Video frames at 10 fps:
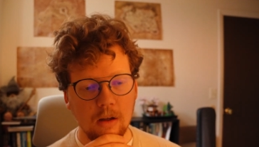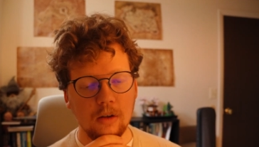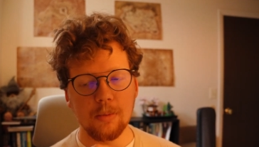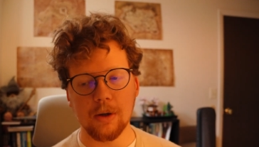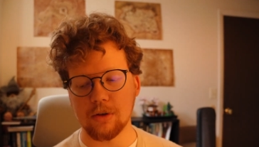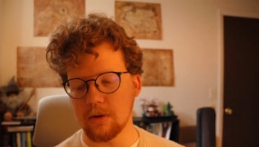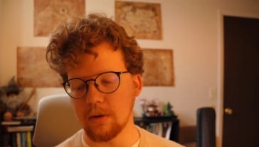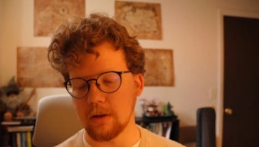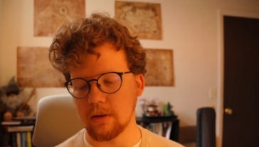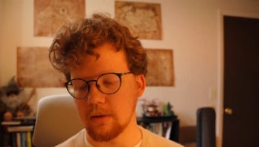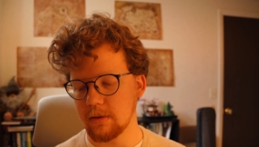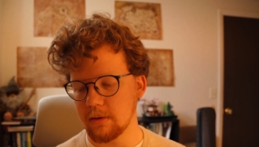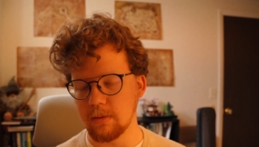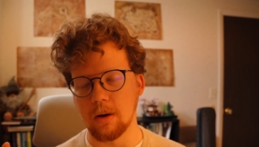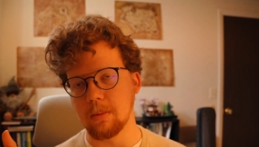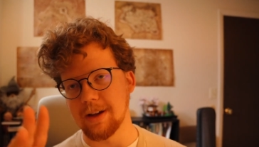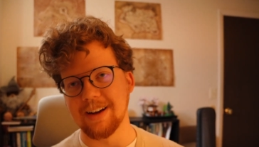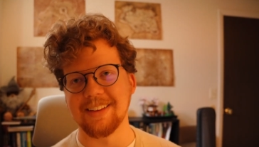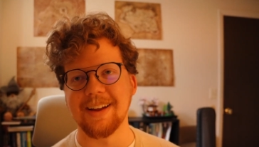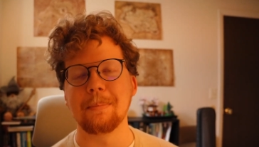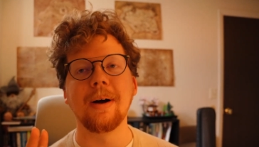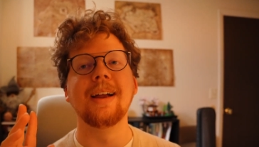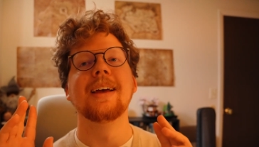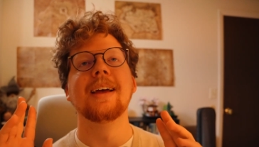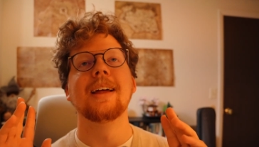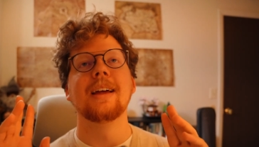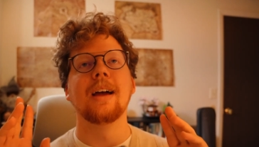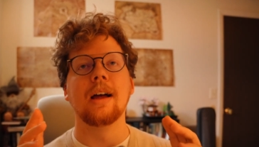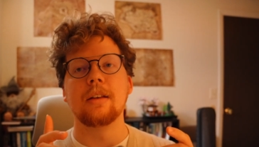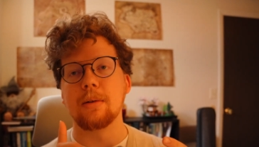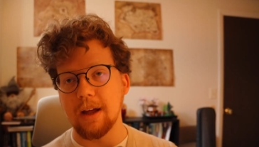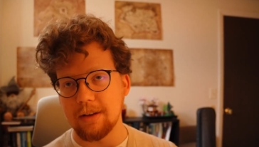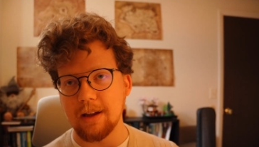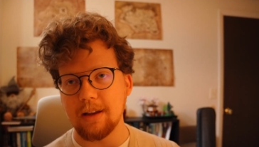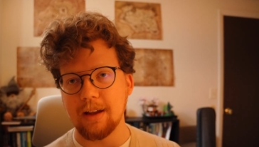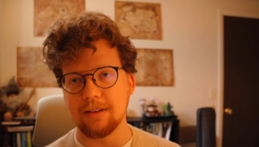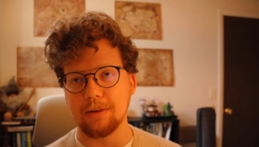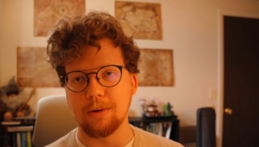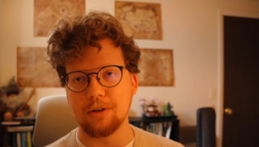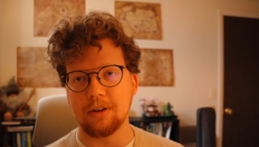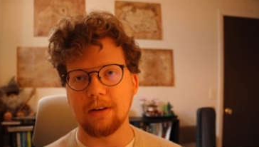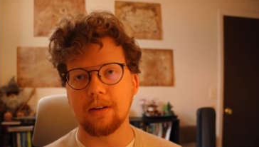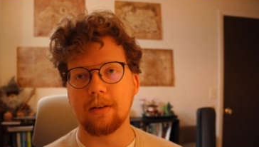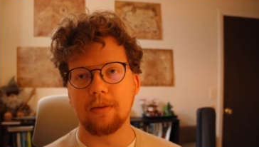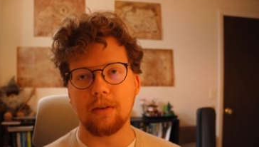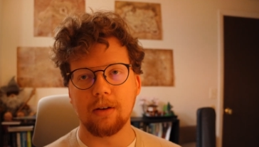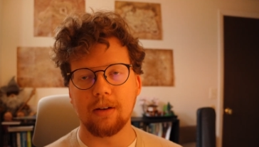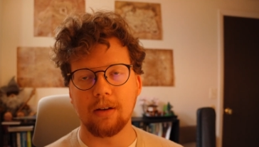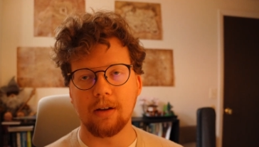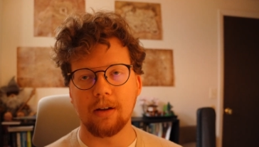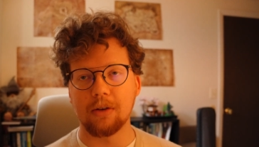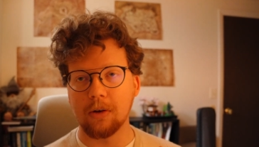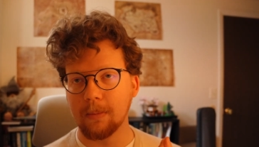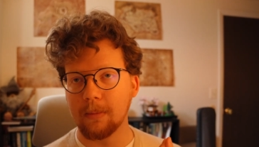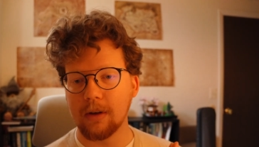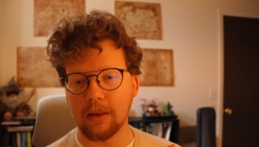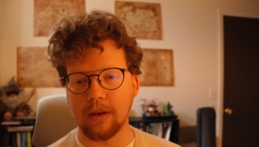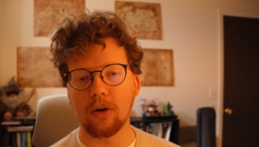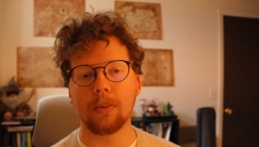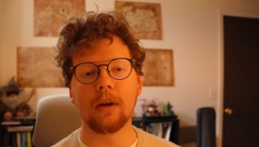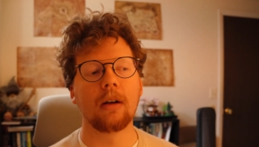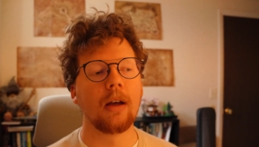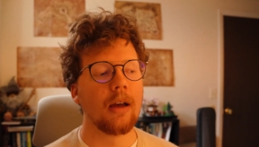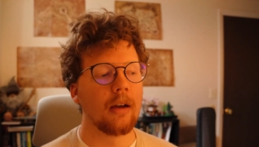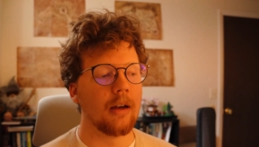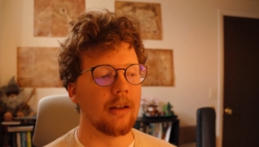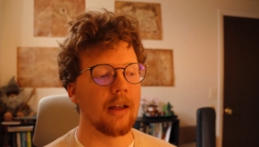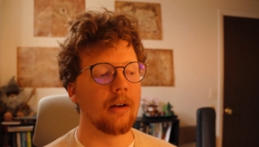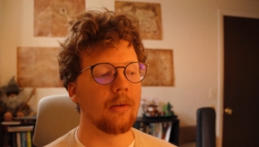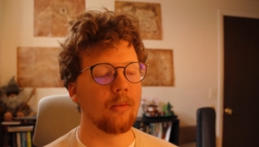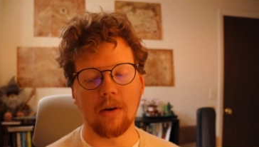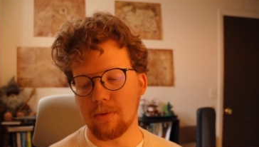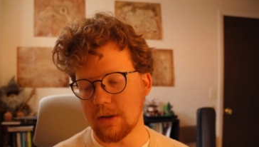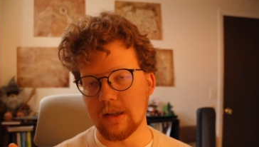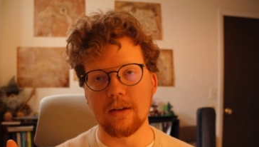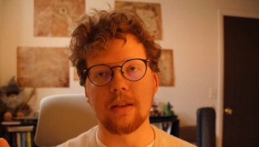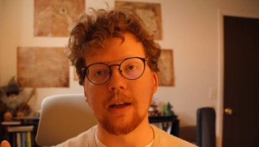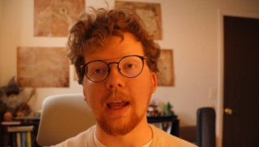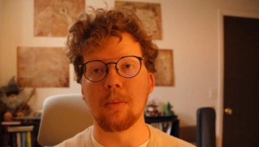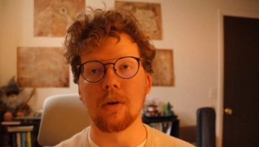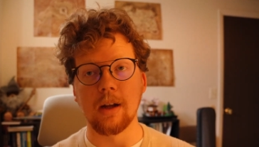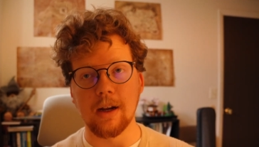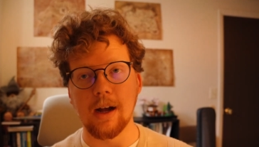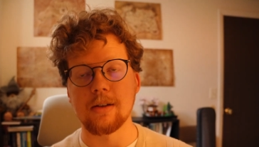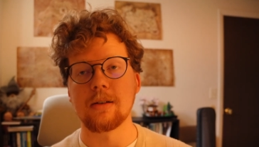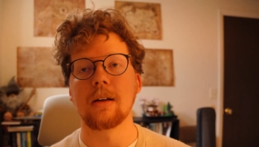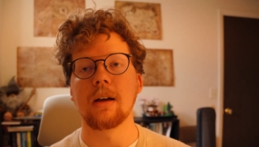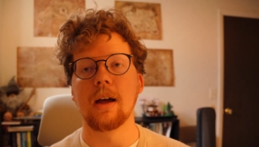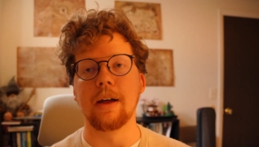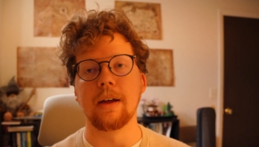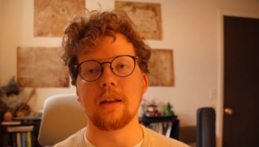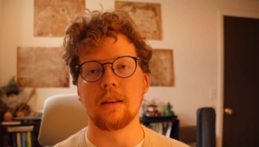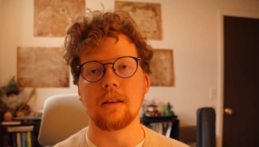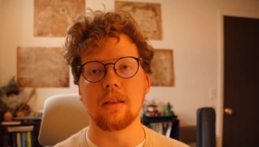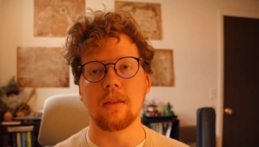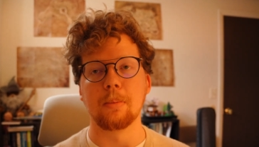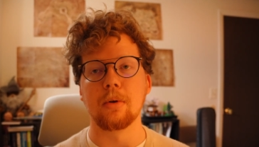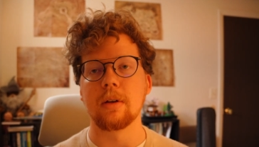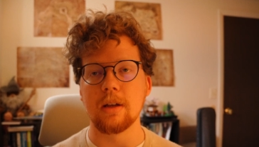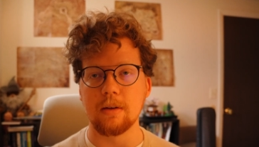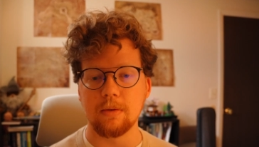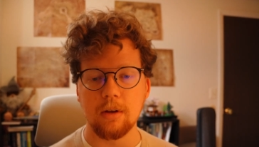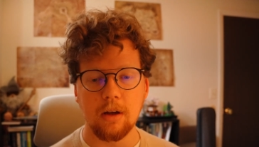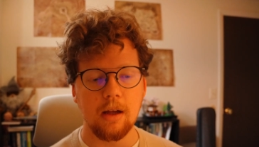especially during. Well, we'll get into that. But so it has the origins of the term Ethiopia, and then it references the Kebra Nagast in the perceived